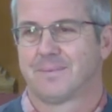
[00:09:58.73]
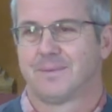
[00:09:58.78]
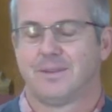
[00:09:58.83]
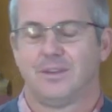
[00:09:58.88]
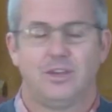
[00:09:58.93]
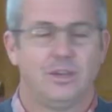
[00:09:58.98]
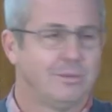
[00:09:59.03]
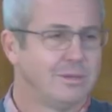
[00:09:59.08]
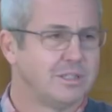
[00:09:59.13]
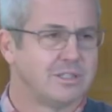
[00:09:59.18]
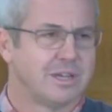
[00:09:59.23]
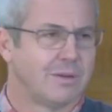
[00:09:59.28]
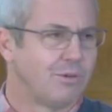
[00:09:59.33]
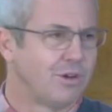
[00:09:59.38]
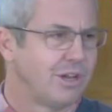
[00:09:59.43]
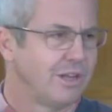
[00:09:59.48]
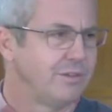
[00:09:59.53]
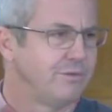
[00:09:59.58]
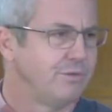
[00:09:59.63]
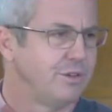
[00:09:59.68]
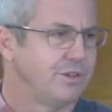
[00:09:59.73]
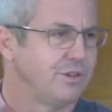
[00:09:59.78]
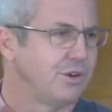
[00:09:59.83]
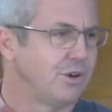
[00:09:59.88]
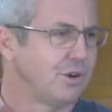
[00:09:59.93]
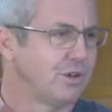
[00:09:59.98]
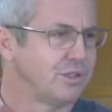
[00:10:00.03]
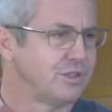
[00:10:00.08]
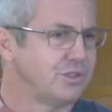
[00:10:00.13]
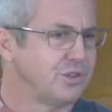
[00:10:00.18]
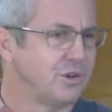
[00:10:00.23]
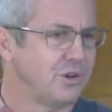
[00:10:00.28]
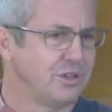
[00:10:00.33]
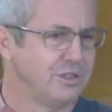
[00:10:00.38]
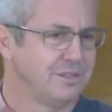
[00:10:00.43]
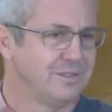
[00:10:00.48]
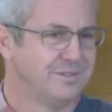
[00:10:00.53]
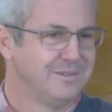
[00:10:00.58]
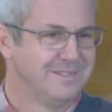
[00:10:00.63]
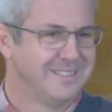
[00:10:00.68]
Humans don't want to live with God as God.
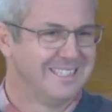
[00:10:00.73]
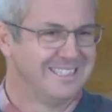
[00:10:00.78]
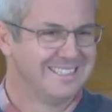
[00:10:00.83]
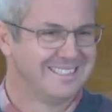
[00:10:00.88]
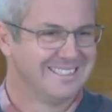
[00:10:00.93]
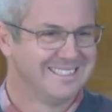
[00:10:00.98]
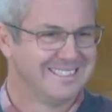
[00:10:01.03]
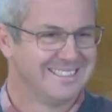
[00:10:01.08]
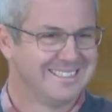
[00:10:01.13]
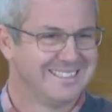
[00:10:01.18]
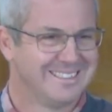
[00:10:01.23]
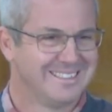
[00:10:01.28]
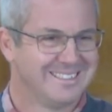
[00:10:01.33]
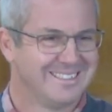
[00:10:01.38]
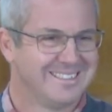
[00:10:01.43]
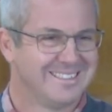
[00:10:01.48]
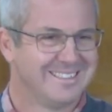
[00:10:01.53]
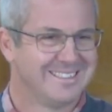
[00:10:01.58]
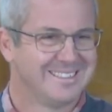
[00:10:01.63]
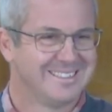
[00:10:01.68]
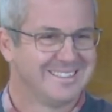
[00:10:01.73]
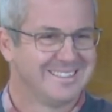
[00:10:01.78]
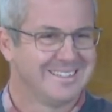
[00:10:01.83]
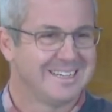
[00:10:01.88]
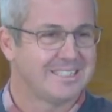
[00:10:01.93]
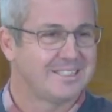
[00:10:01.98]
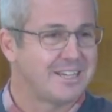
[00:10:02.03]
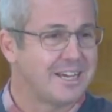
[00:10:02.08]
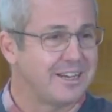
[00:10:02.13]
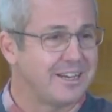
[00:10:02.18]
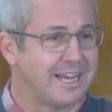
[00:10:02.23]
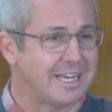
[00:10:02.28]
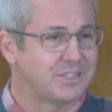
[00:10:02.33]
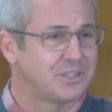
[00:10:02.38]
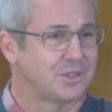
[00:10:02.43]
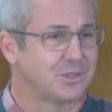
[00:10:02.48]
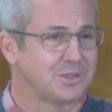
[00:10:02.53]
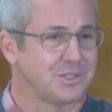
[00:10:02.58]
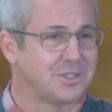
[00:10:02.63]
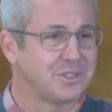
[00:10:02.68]
That's our
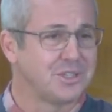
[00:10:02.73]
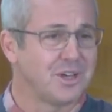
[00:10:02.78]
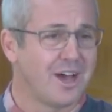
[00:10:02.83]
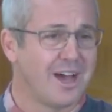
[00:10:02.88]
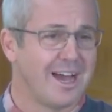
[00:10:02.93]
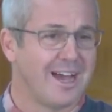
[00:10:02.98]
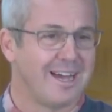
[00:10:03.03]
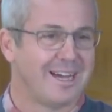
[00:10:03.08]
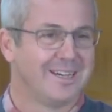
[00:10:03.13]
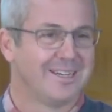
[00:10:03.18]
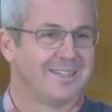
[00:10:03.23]
natural desire.